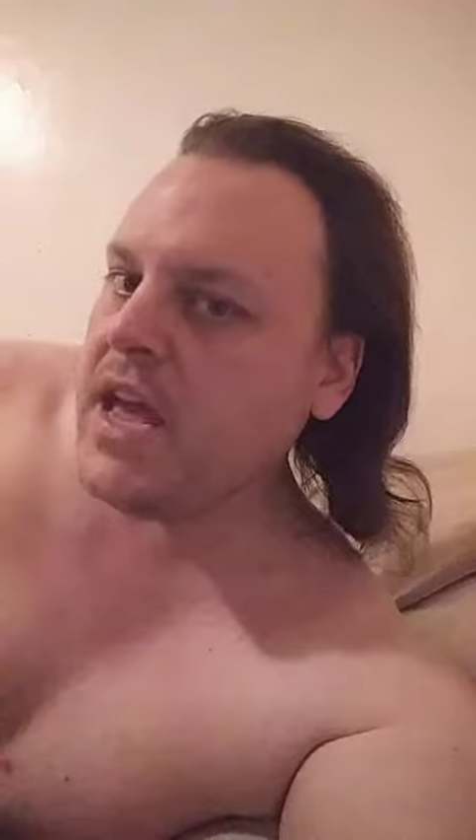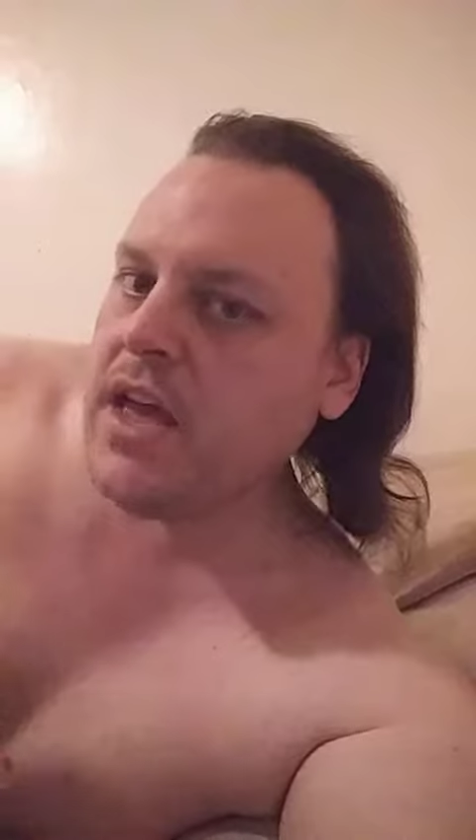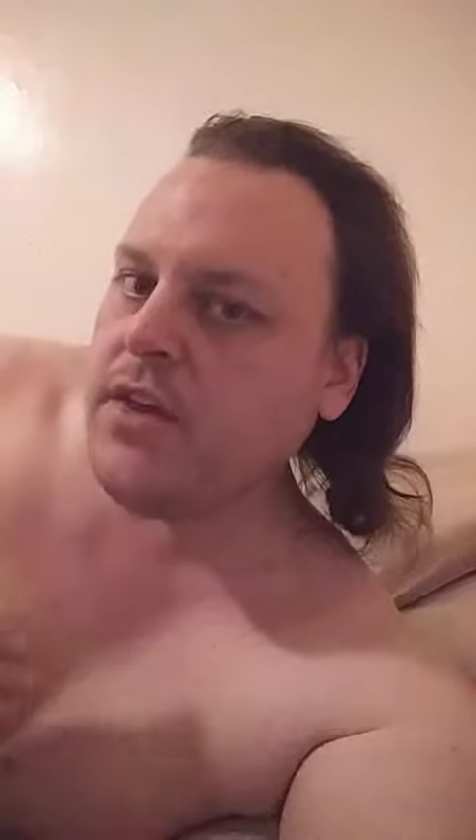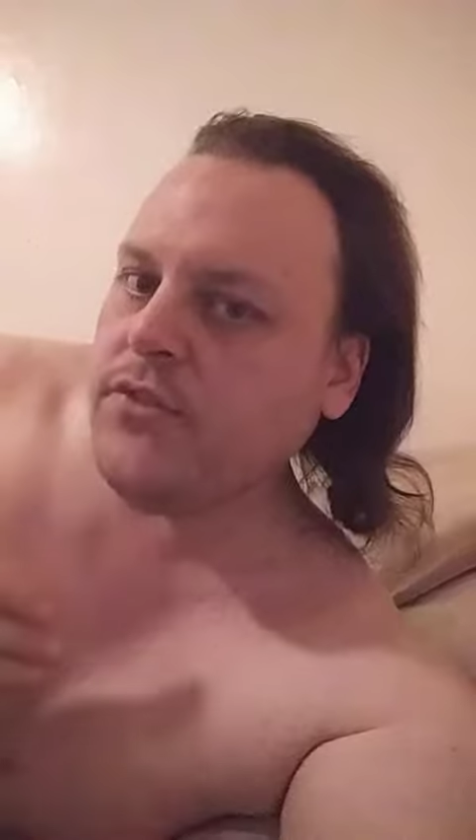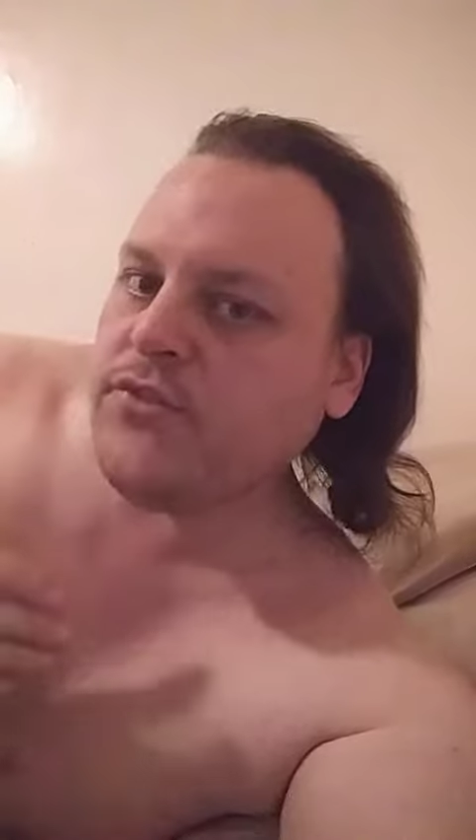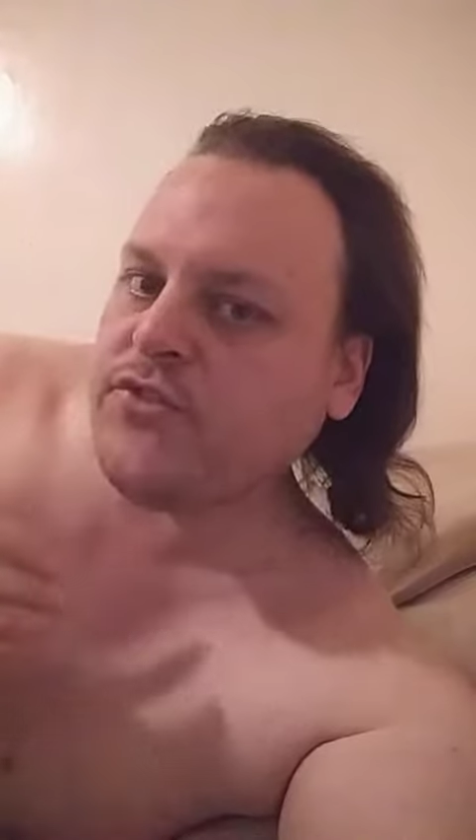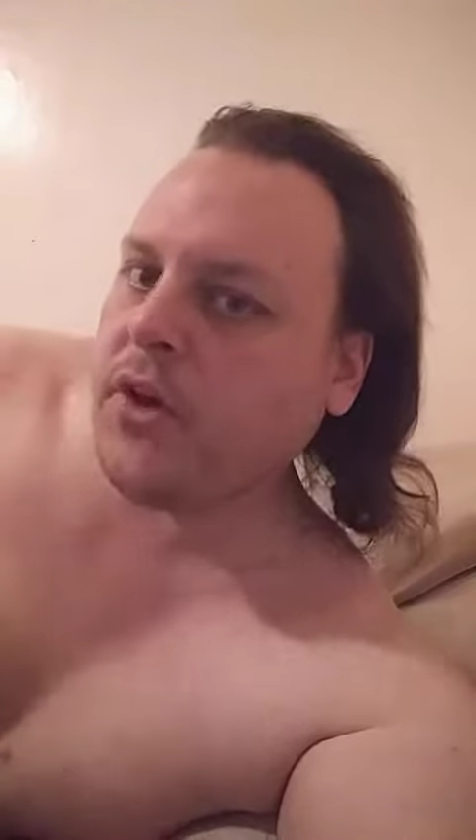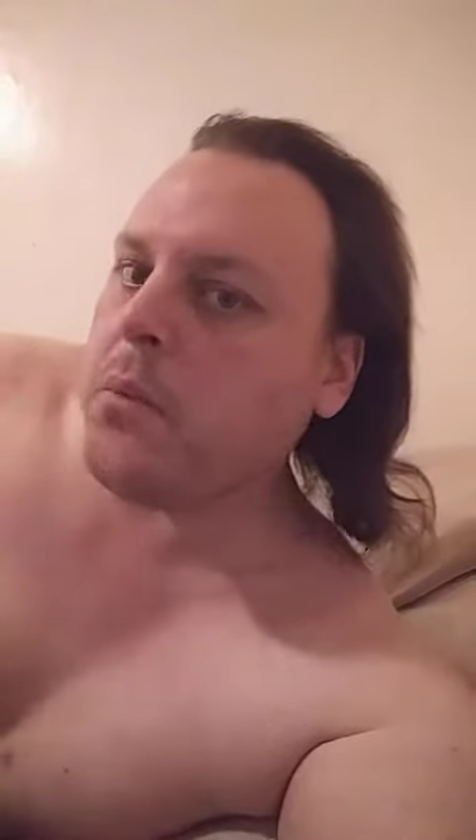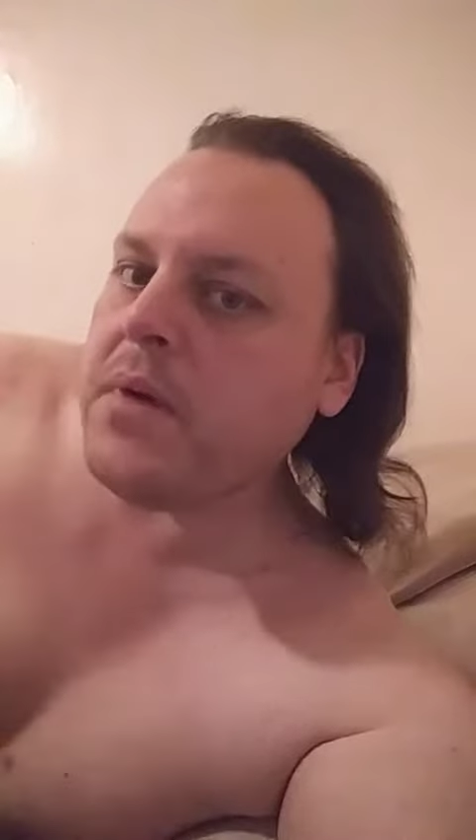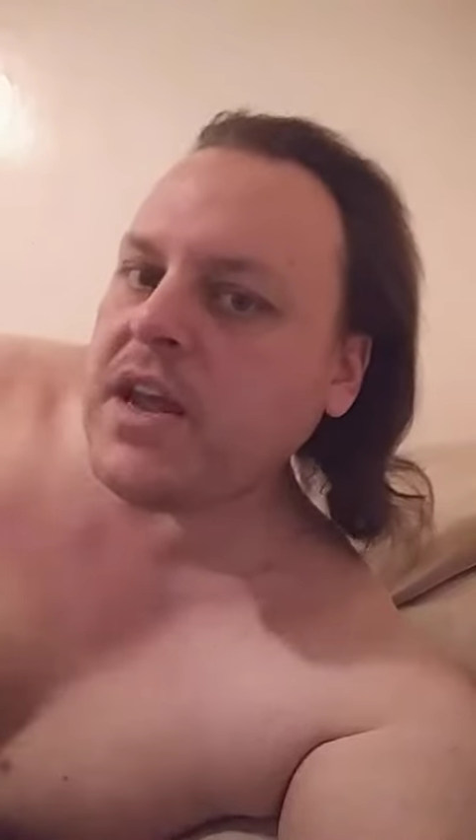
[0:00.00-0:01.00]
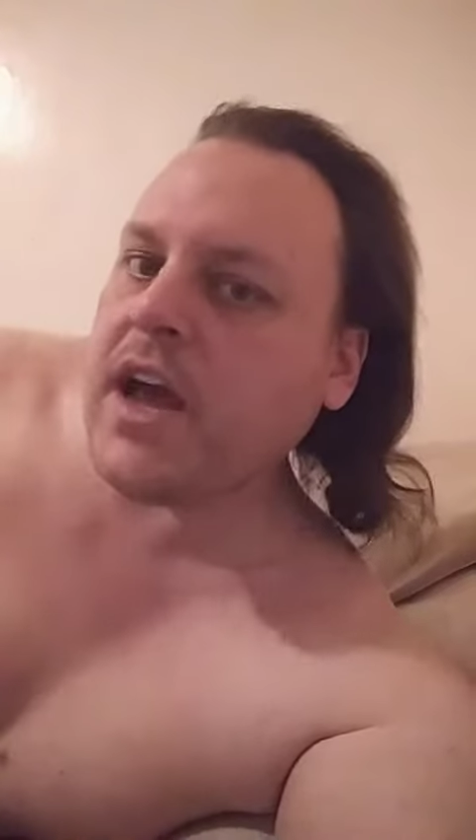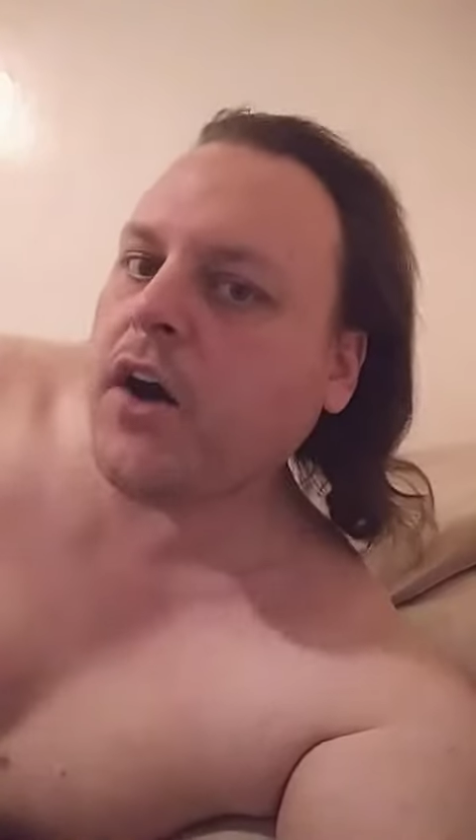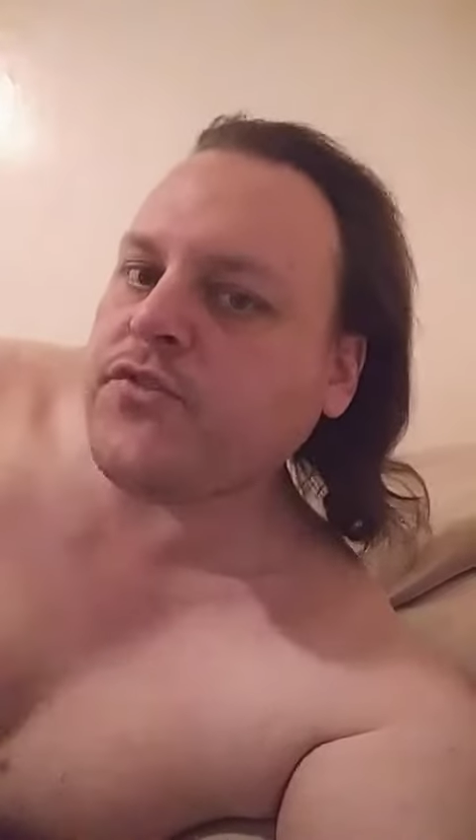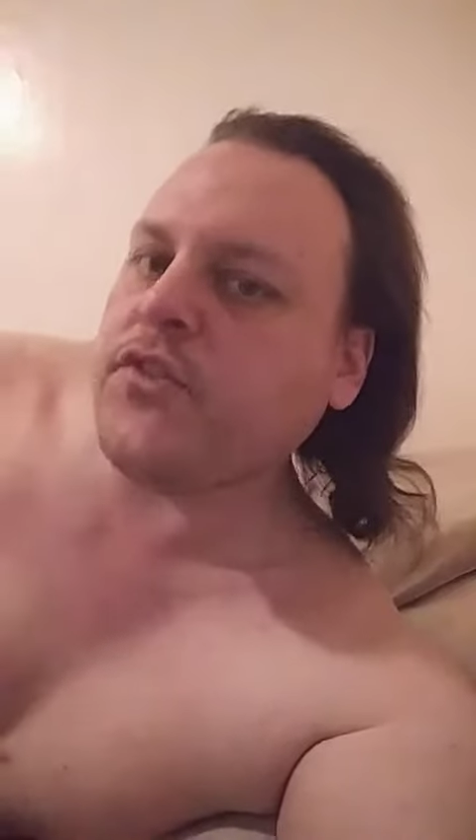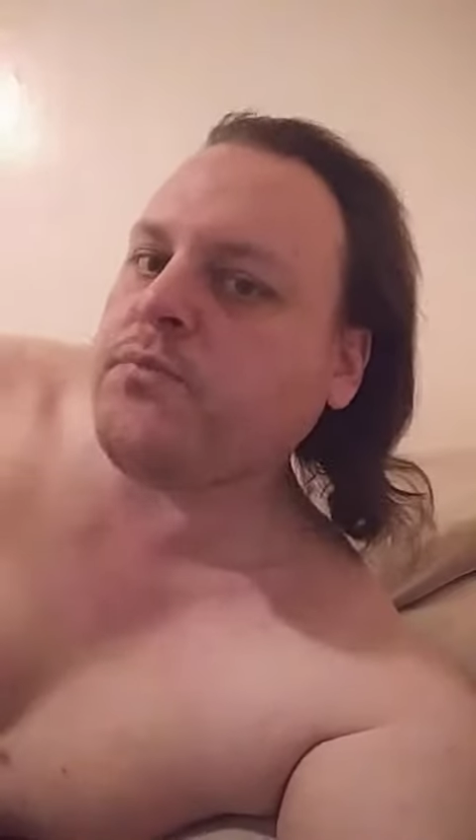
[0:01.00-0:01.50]
is somebody
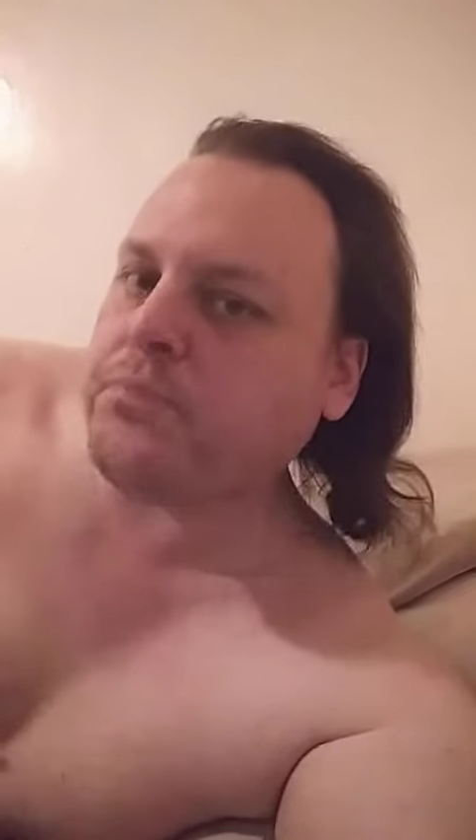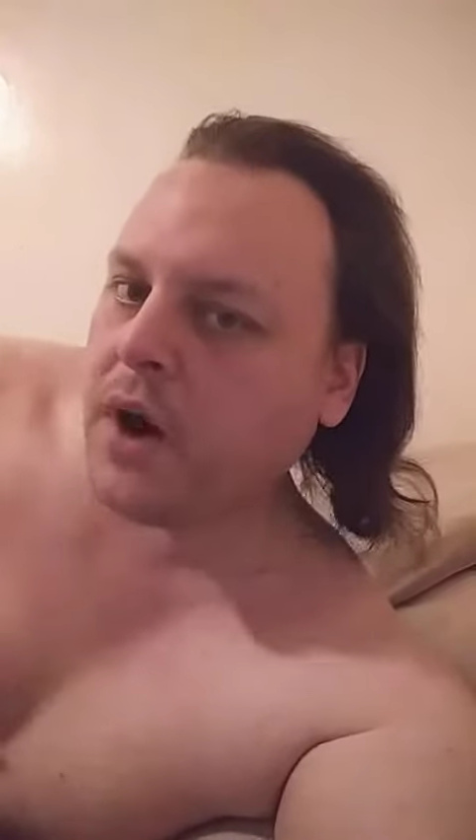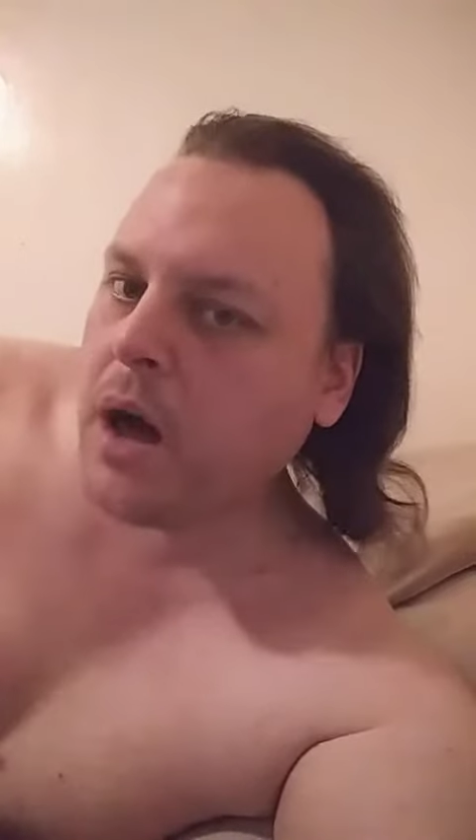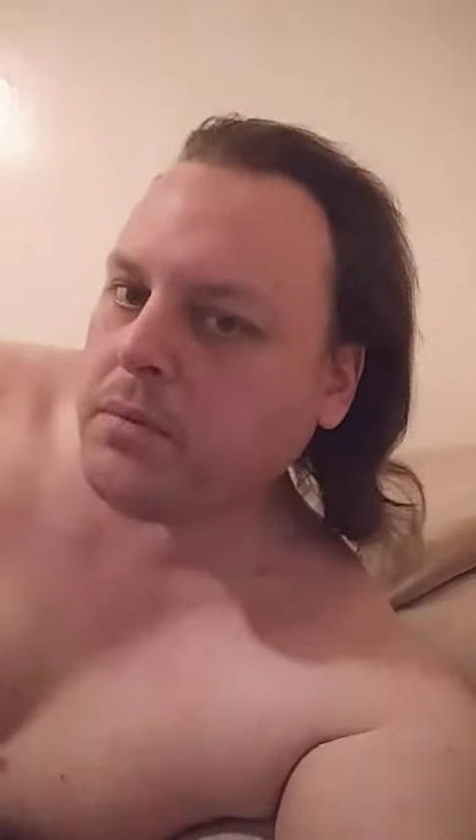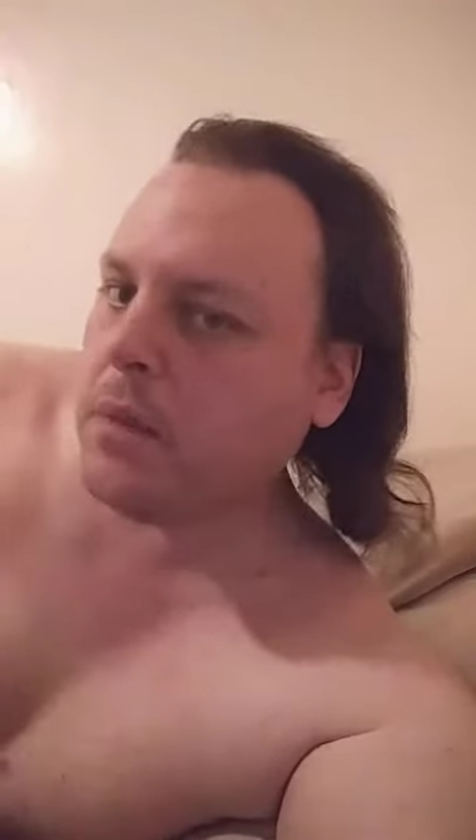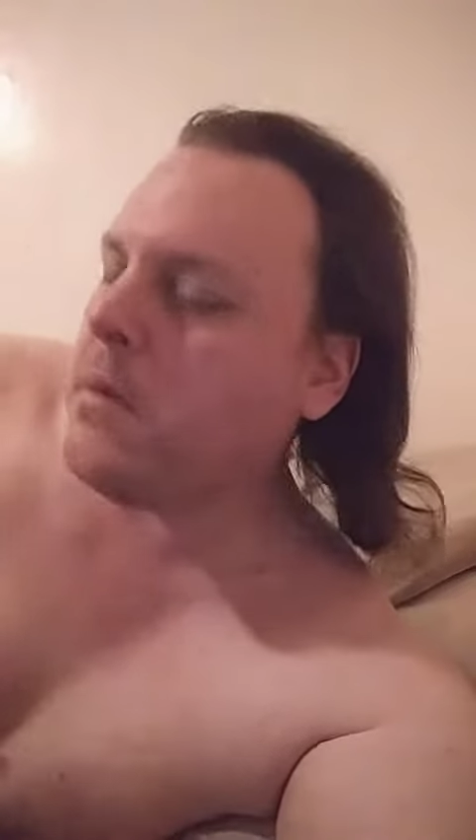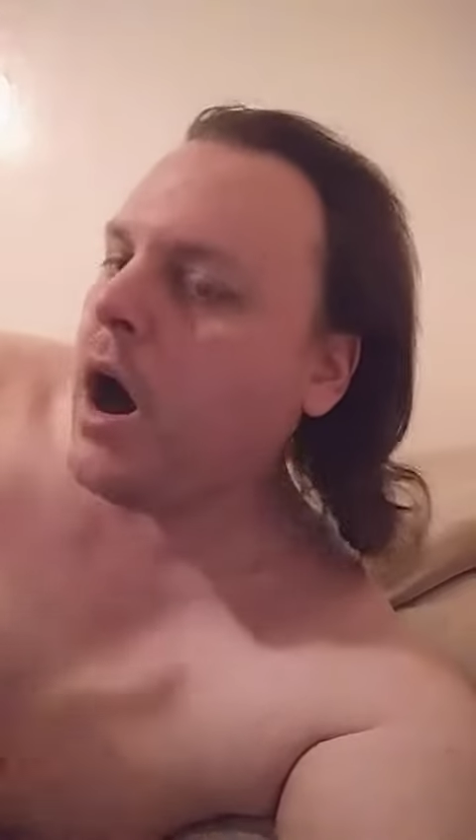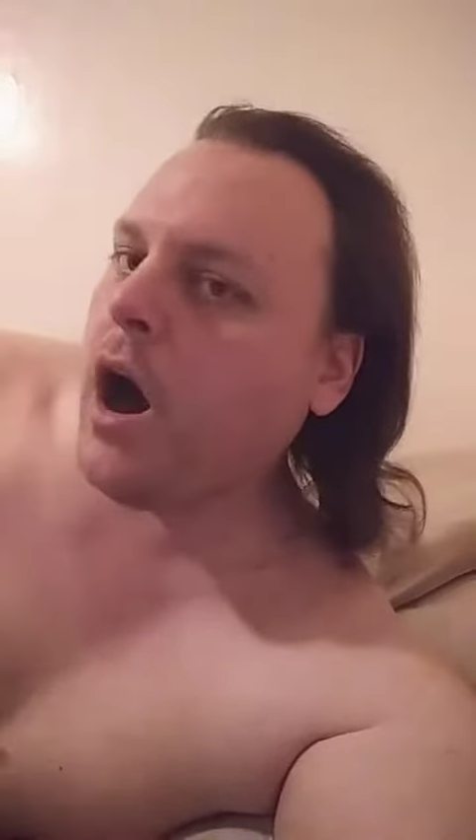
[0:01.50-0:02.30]
else's problem